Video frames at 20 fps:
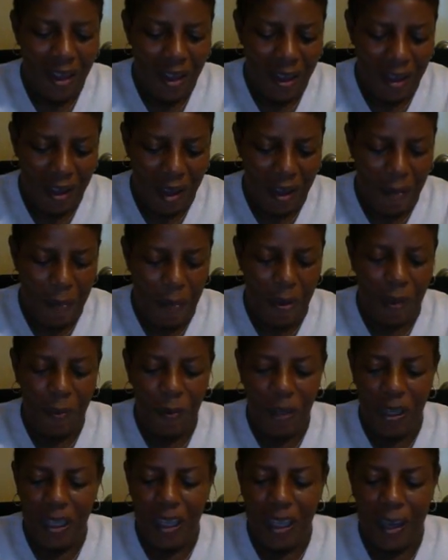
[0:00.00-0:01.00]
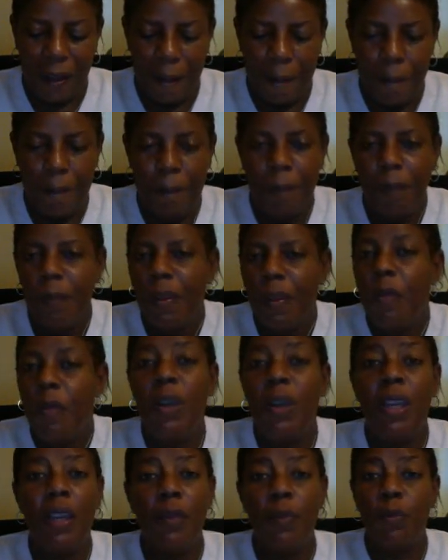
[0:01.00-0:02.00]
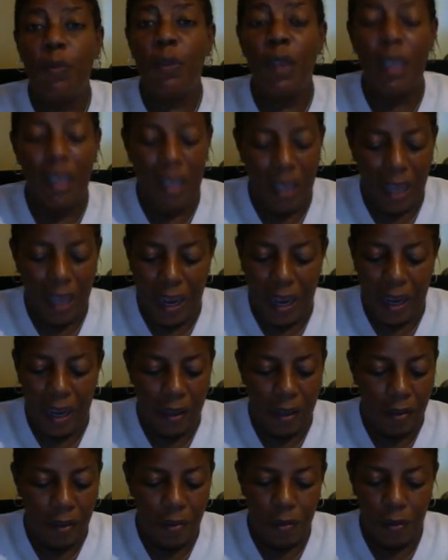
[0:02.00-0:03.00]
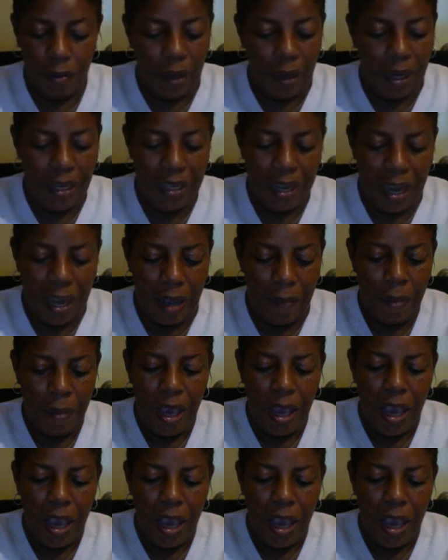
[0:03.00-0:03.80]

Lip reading: But we really had a great time.